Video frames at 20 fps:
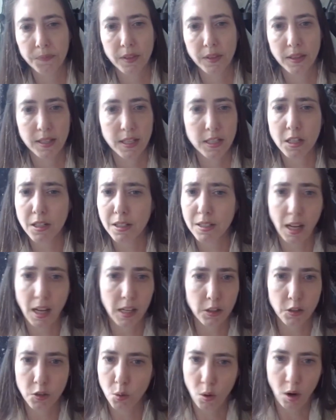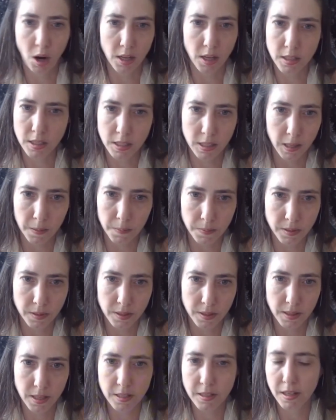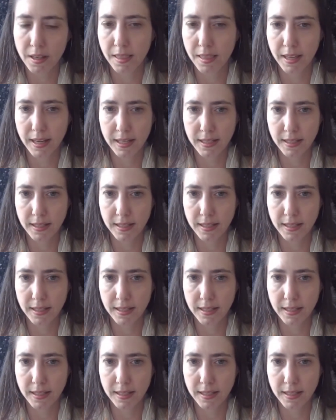these are not new concepts. These are things